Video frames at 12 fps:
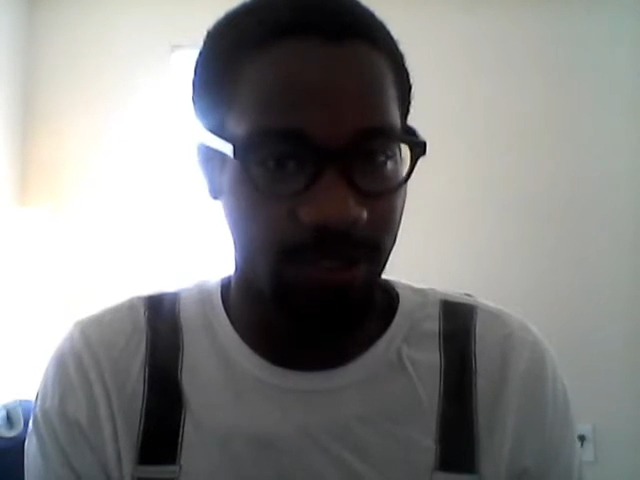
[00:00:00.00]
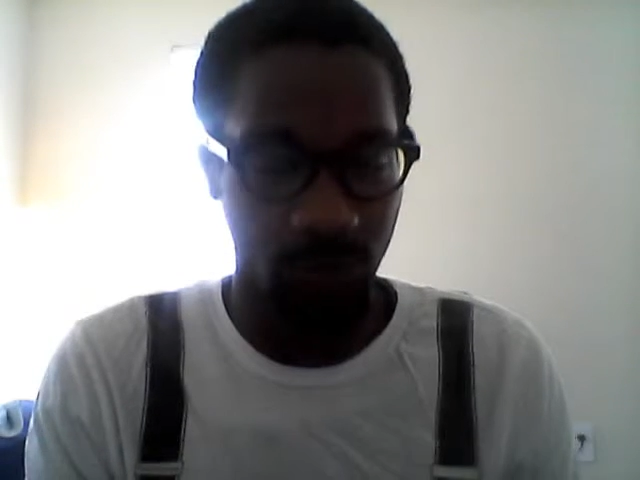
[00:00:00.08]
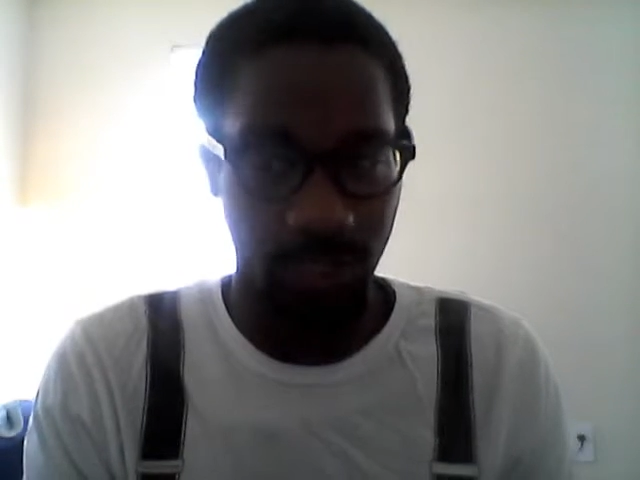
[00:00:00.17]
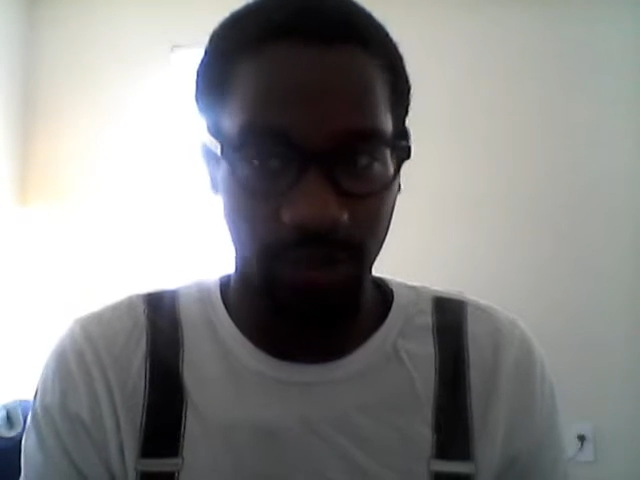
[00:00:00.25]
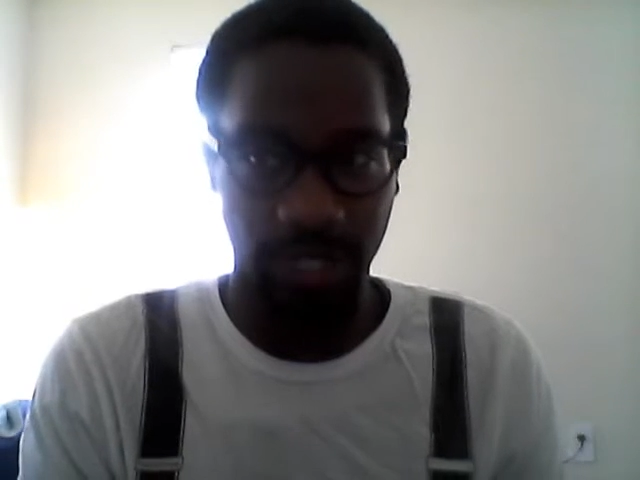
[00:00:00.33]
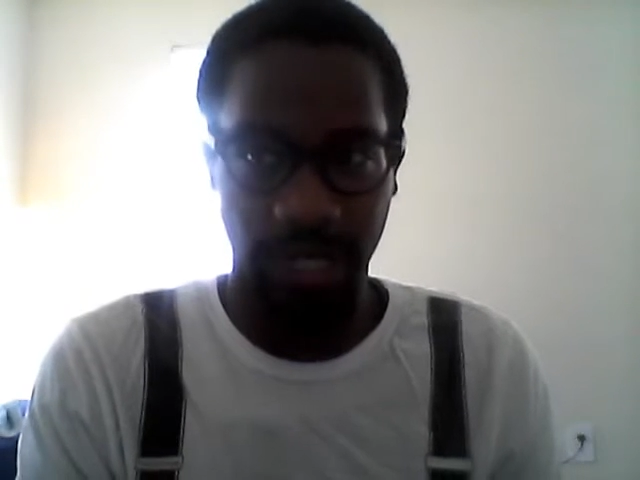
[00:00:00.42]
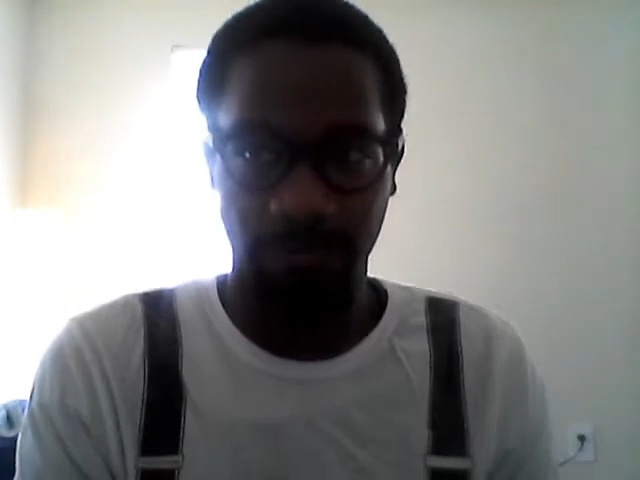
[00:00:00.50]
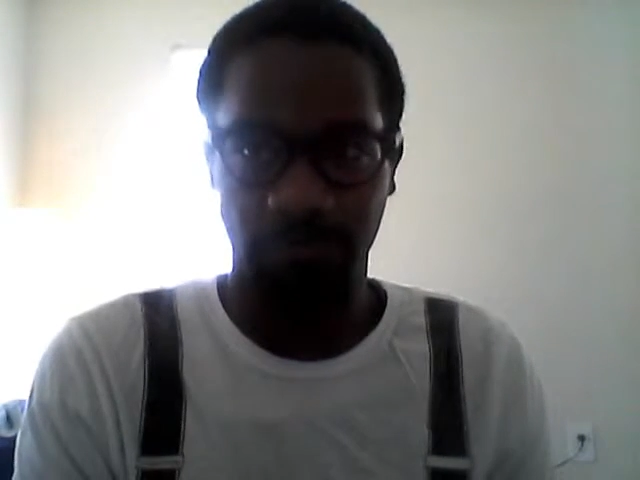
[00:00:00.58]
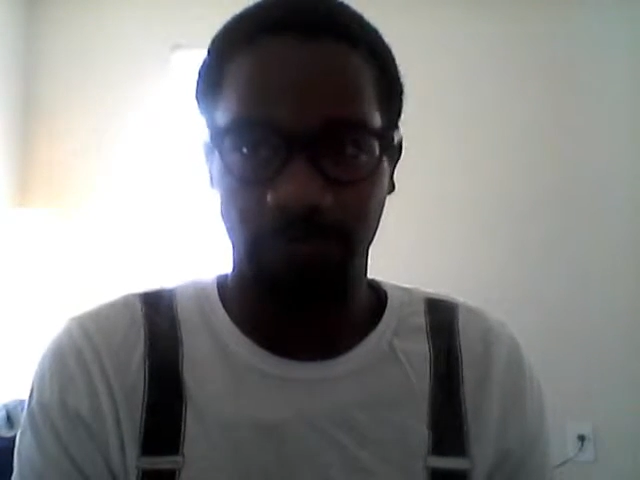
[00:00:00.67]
his real name.